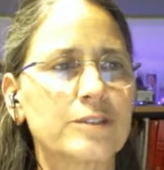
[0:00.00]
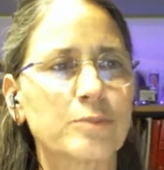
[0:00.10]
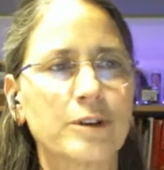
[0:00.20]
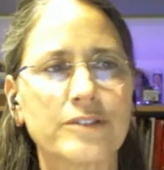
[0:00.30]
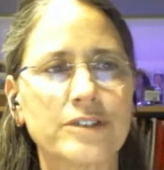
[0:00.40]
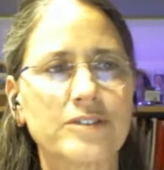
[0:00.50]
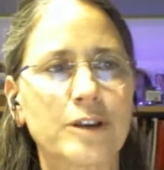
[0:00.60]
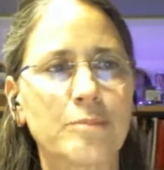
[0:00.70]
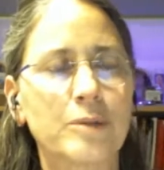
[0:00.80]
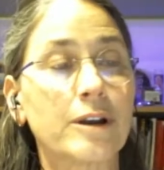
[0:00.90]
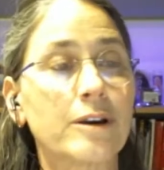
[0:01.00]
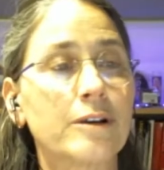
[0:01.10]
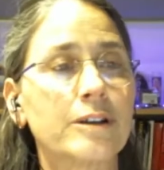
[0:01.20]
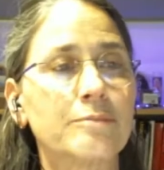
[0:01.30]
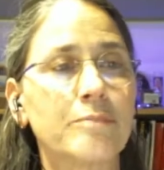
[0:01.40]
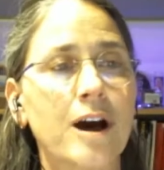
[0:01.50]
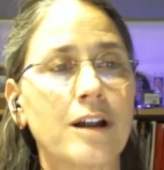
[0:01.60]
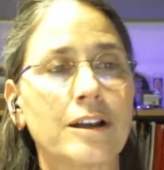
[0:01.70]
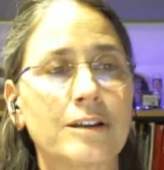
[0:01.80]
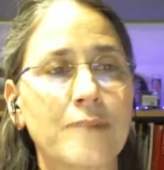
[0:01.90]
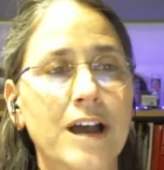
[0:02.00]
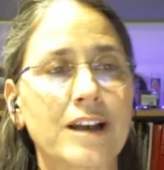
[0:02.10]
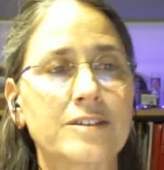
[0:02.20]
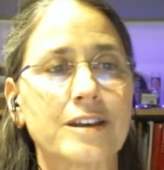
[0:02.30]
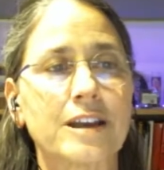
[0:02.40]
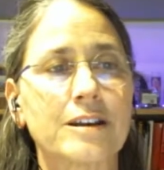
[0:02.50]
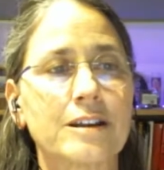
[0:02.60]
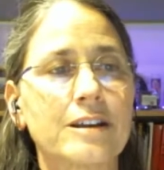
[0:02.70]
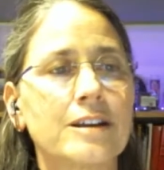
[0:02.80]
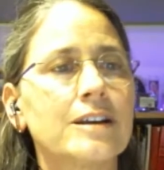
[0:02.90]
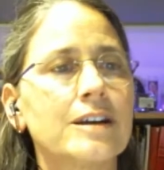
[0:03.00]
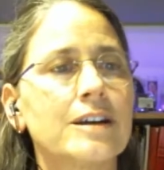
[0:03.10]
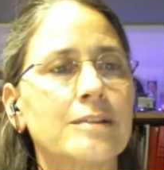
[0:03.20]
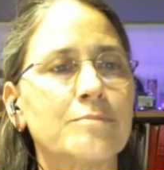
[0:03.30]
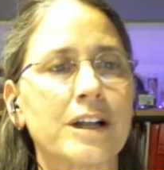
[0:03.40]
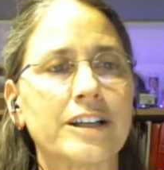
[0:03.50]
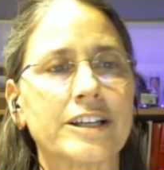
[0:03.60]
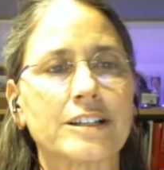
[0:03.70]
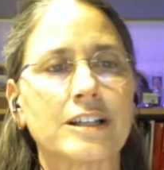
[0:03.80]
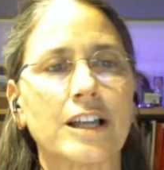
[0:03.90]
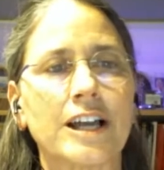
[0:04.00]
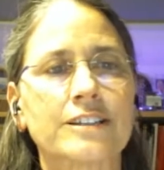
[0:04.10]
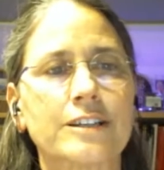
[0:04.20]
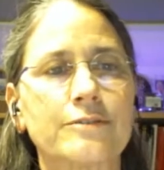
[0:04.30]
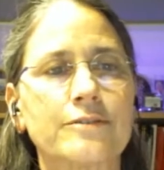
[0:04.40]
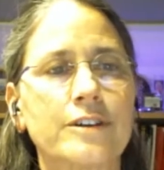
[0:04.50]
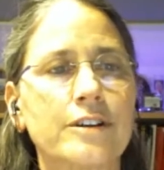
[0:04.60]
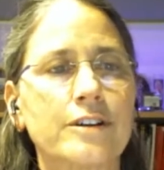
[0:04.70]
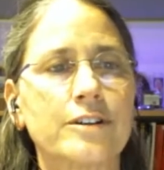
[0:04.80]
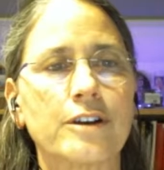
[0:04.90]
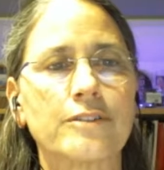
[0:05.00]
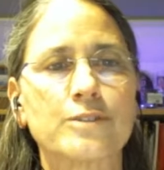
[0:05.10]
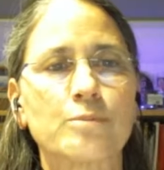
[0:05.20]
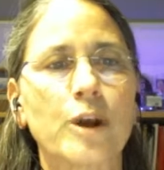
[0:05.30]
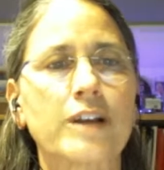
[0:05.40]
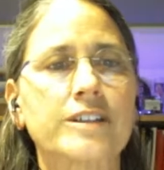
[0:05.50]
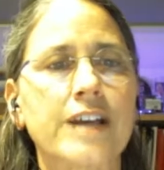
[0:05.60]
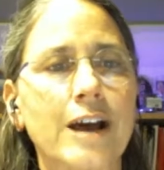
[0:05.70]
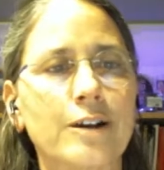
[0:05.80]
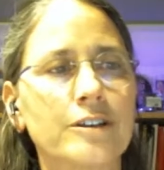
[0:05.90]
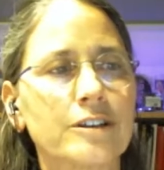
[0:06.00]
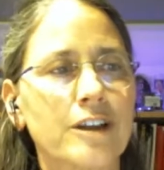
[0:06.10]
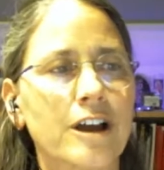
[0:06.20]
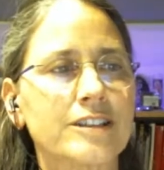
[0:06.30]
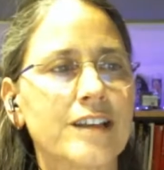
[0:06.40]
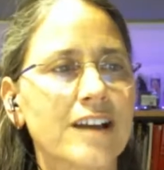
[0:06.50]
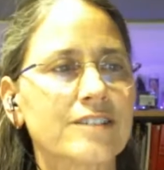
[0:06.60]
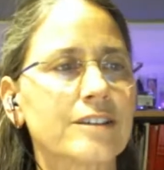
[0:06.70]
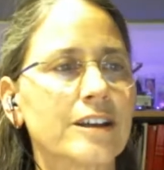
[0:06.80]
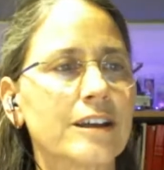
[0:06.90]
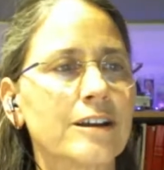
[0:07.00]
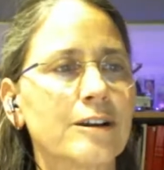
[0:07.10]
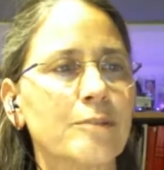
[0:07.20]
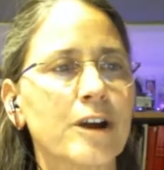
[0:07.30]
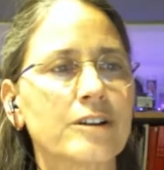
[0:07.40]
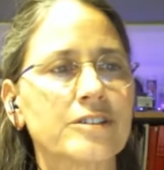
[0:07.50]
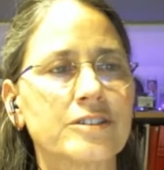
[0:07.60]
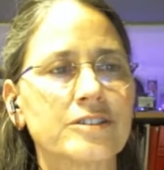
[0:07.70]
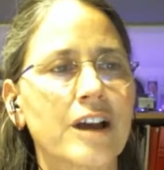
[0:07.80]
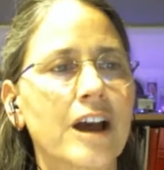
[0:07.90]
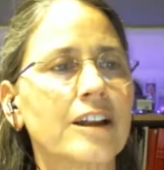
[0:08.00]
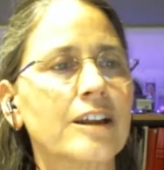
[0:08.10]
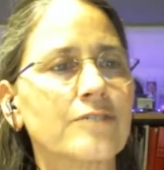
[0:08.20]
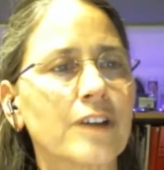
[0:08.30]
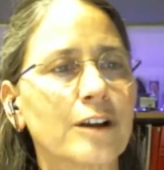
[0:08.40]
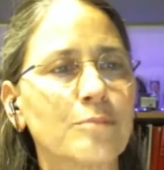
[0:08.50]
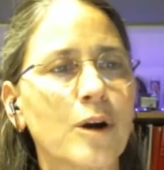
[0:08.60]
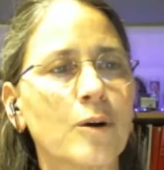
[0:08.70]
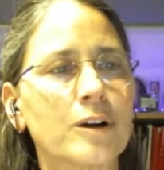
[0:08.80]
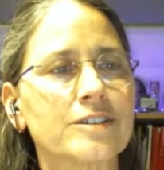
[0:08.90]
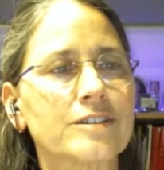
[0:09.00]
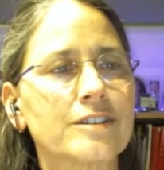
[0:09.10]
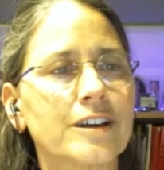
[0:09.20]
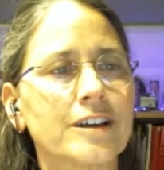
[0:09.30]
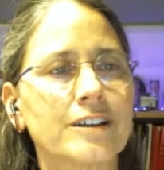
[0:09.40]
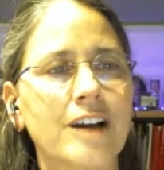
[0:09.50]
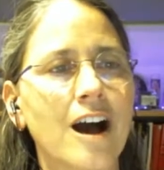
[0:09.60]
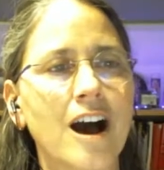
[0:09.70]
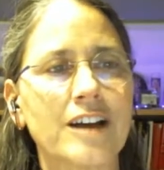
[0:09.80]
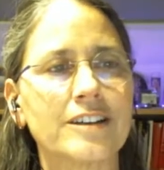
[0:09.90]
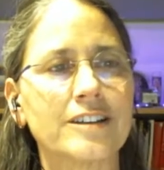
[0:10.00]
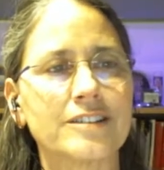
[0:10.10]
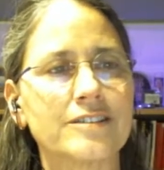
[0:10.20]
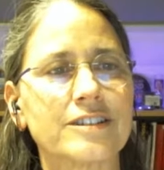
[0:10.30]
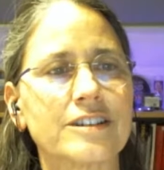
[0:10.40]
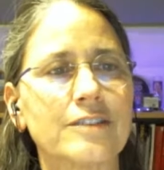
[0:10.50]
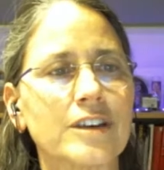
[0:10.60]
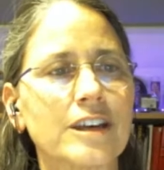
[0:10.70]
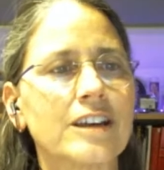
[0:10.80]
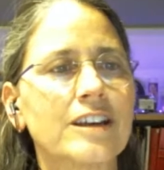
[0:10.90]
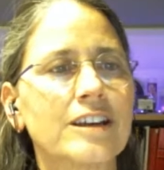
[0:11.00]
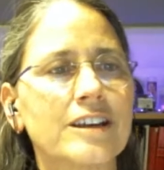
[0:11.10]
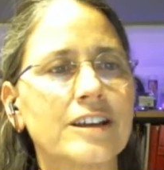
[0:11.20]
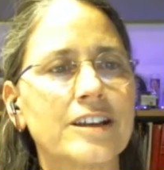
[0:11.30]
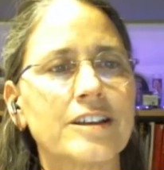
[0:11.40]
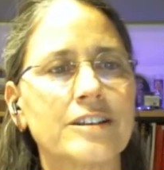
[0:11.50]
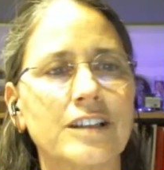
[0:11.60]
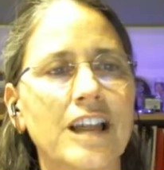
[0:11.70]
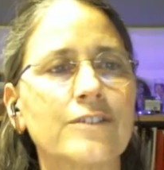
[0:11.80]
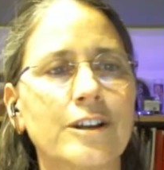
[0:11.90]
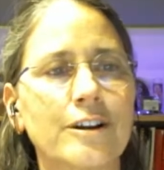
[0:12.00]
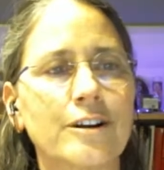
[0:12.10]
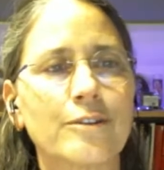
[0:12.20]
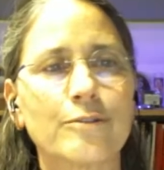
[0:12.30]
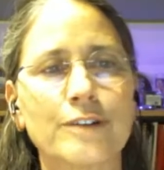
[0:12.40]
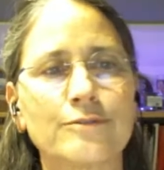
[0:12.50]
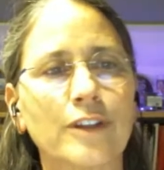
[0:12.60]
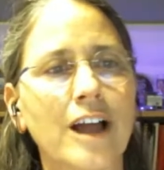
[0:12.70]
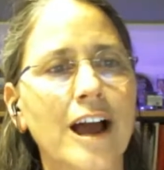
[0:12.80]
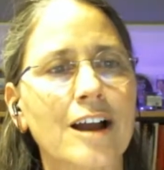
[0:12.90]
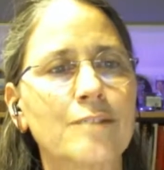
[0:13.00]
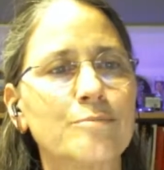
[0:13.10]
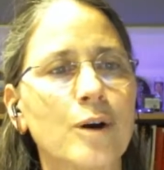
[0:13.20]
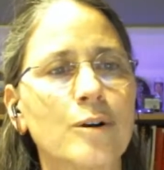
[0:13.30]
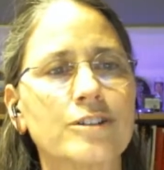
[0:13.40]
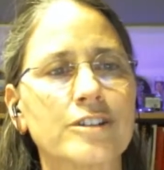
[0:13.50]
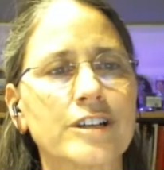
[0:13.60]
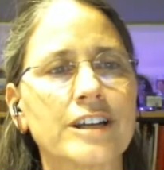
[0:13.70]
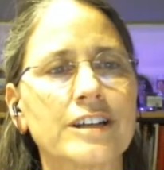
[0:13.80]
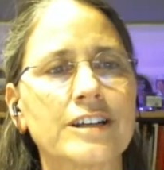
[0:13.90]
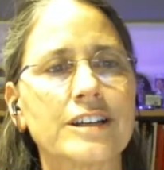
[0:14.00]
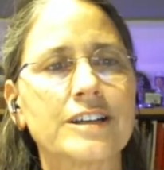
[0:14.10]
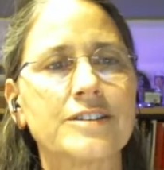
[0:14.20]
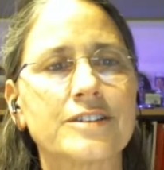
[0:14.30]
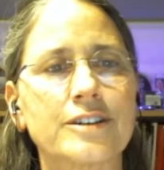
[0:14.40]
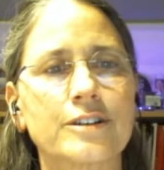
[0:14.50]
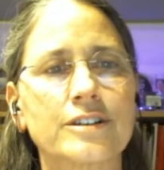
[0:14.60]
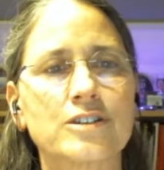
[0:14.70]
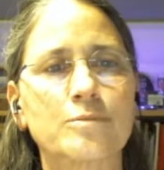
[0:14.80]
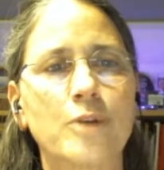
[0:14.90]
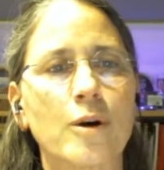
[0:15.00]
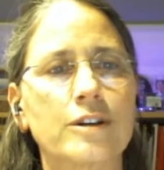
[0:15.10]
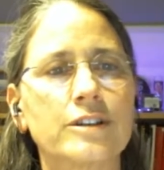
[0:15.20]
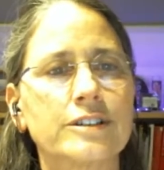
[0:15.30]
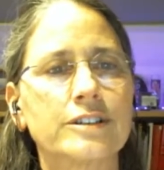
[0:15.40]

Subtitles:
has previously appeared in Potluck Magazine, Melanin Collective, Nervous Breakdown, The Audacity, American Society of Young Poets, God is the TV, Leveler, Red Flag Poetry, Silk and Smoke,